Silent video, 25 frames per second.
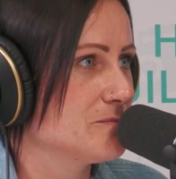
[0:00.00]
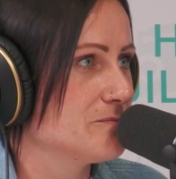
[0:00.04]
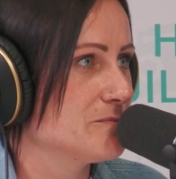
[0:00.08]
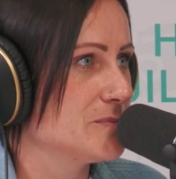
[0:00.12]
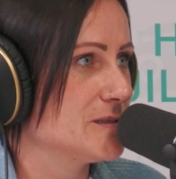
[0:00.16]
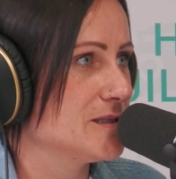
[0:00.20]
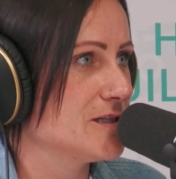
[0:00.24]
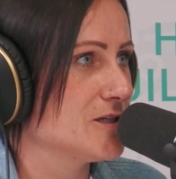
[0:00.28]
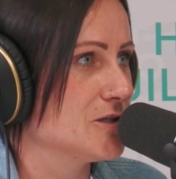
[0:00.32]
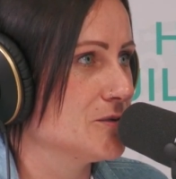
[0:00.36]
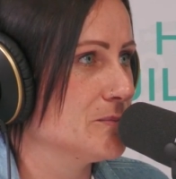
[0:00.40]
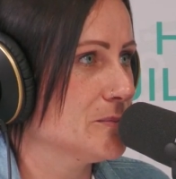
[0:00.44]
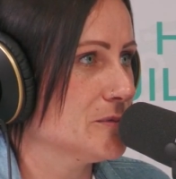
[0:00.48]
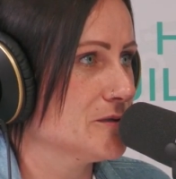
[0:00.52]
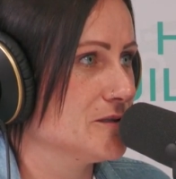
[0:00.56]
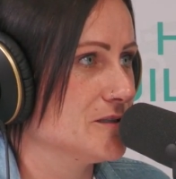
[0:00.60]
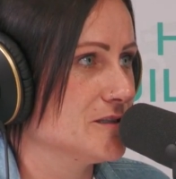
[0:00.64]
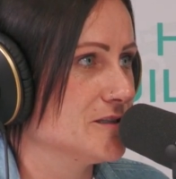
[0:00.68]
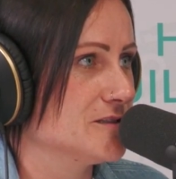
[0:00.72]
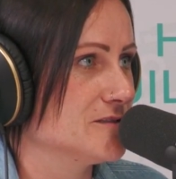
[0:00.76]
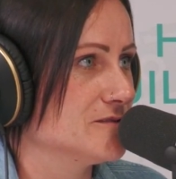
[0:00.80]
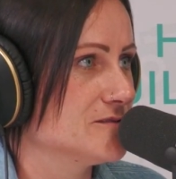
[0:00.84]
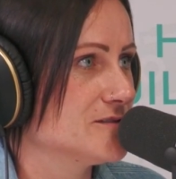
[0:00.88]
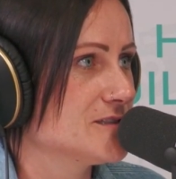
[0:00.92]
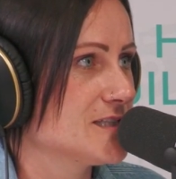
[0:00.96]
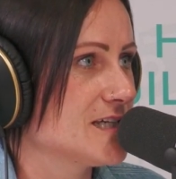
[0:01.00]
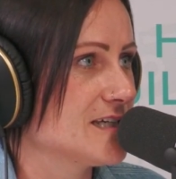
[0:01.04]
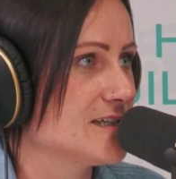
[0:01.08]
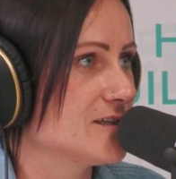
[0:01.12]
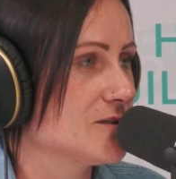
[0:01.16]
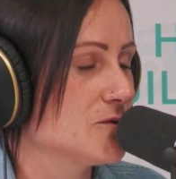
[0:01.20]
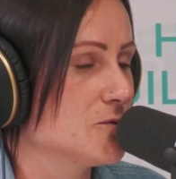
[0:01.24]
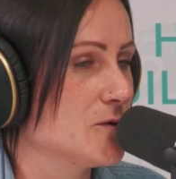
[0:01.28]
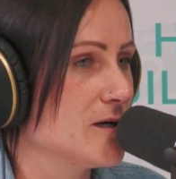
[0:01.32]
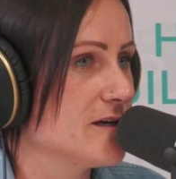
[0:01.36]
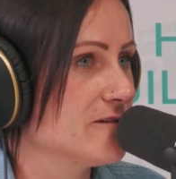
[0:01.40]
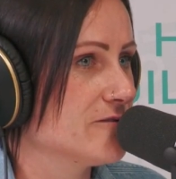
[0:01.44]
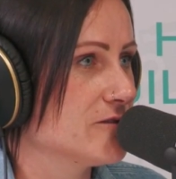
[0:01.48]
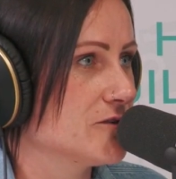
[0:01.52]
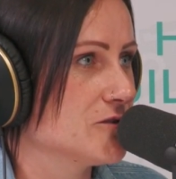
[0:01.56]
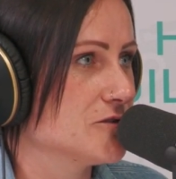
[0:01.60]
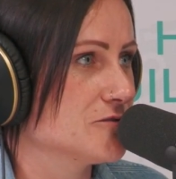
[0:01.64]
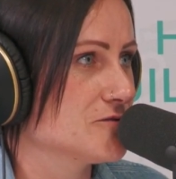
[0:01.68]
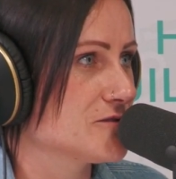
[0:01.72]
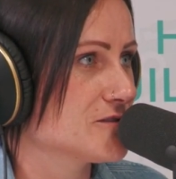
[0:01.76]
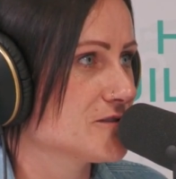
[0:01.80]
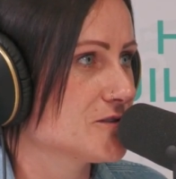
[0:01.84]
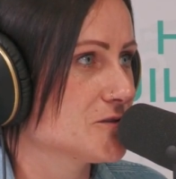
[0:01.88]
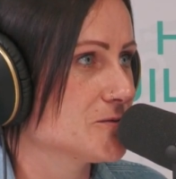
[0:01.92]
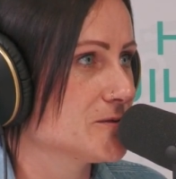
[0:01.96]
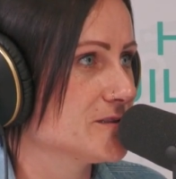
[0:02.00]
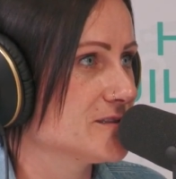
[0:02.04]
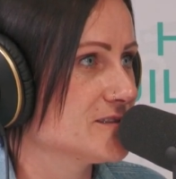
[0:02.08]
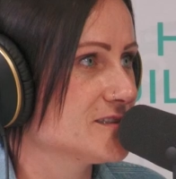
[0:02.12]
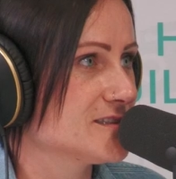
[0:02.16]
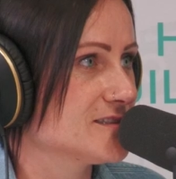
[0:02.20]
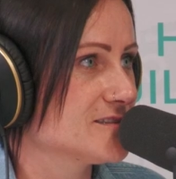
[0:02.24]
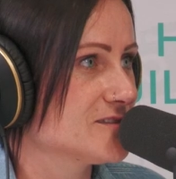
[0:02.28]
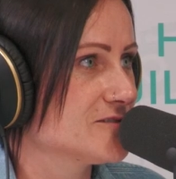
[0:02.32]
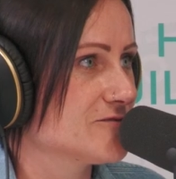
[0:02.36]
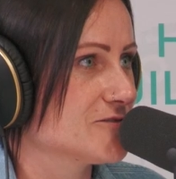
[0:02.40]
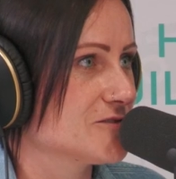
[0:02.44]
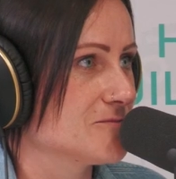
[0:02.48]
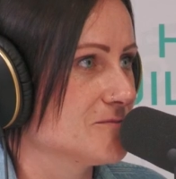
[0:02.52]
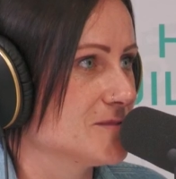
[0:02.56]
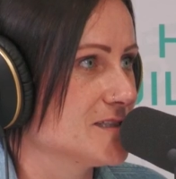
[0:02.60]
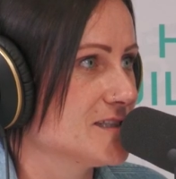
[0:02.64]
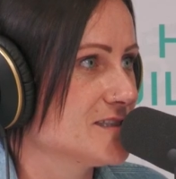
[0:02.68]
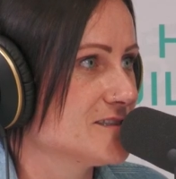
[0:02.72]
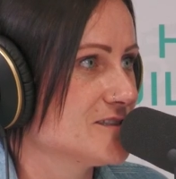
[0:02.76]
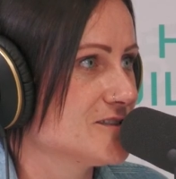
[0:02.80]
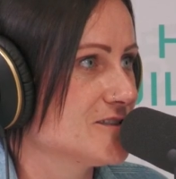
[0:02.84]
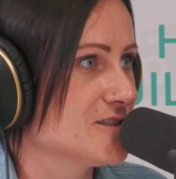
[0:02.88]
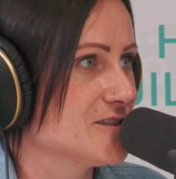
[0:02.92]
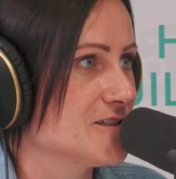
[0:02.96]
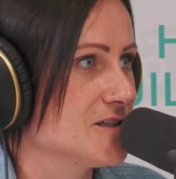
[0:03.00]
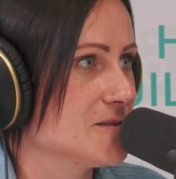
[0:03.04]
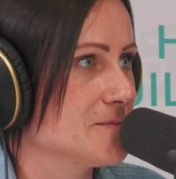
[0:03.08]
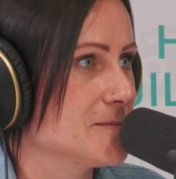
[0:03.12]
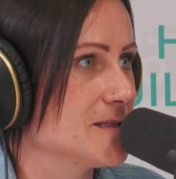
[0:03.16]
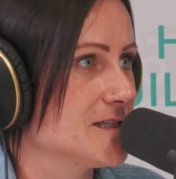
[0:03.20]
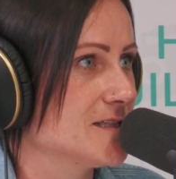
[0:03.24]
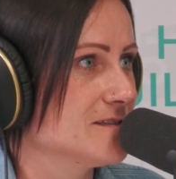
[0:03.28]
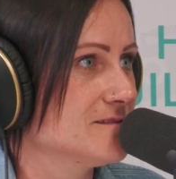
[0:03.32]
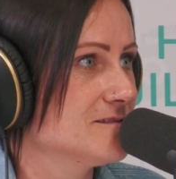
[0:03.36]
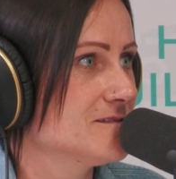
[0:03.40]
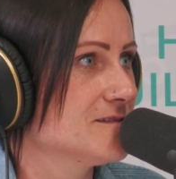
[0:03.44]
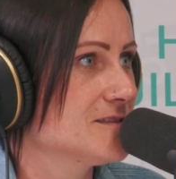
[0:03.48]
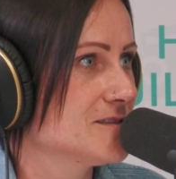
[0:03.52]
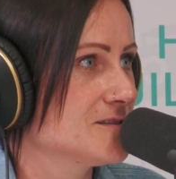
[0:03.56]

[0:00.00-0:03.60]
be open and take whatever consequences from this. You know what I mean?